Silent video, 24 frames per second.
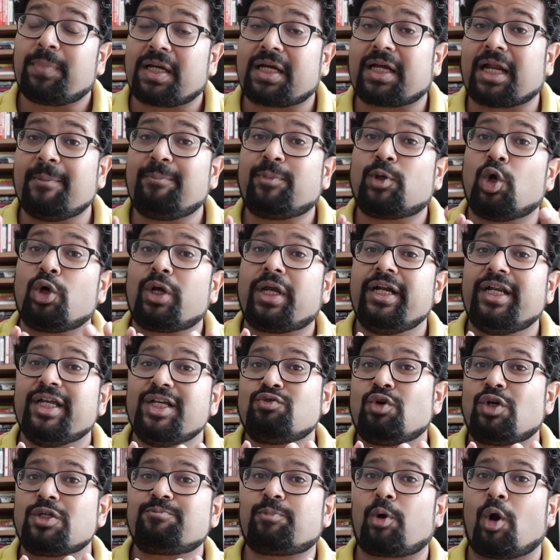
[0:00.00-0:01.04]

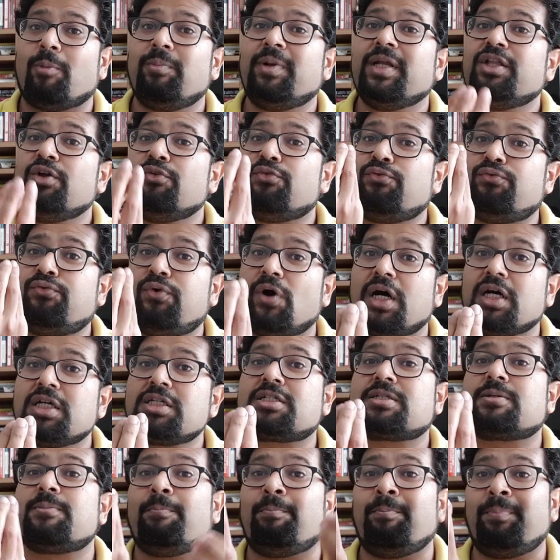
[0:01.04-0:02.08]
CryptoKitties was probably the
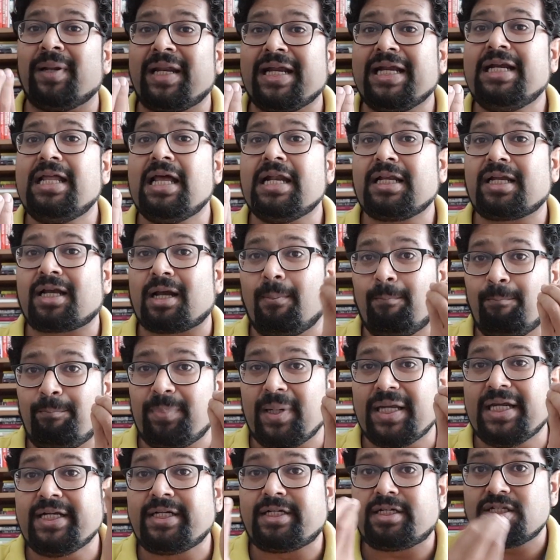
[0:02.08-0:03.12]
first breed and
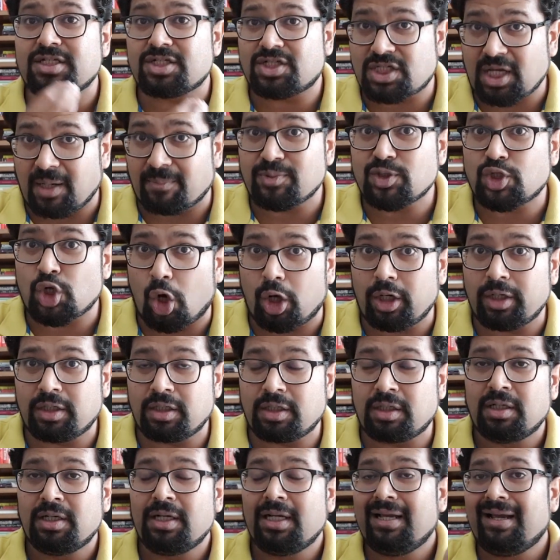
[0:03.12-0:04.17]
compete
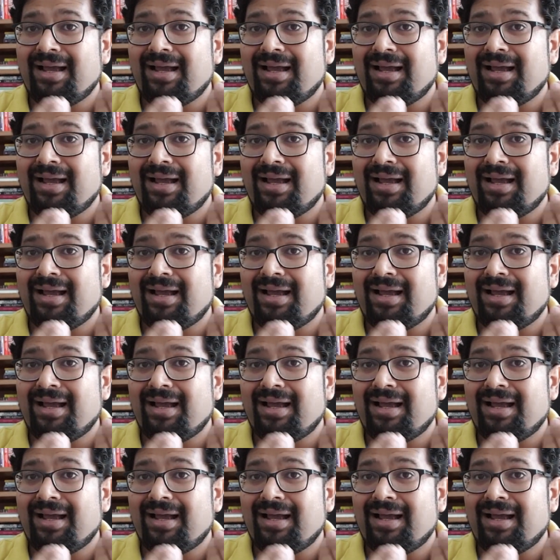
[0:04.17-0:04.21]
subgenre.